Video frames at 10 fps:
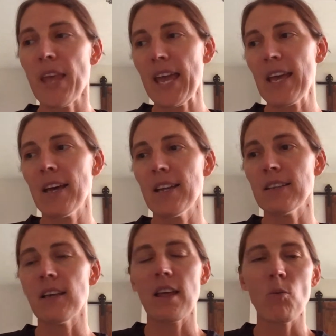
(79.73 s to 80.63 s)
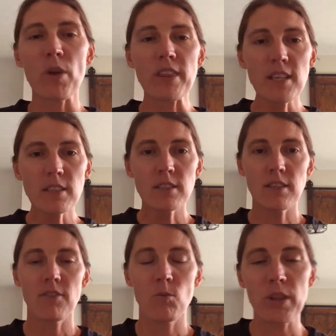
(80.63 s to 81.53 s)
And within
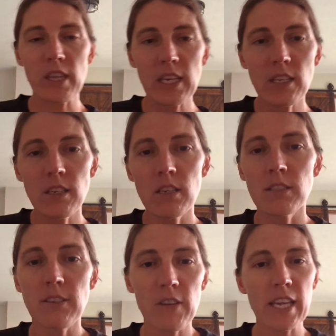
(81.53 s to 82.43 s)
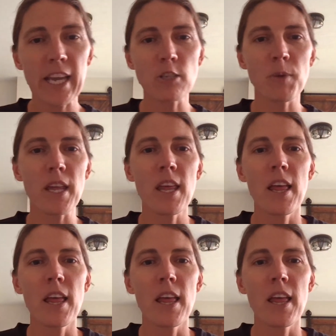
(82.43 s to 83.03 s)
civic engagement,